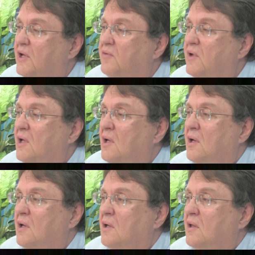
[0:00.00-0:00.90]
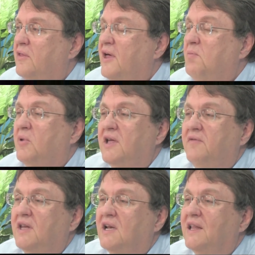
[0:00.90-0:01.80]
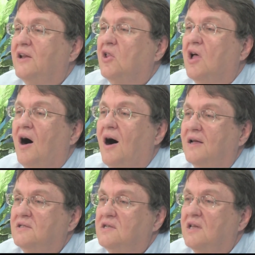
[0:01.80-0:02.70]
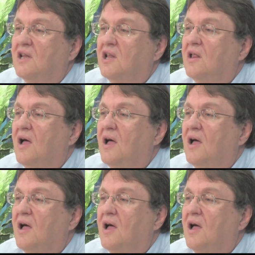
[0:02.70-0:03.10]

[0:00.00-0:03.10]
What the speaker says: lived, they believed in little gods and little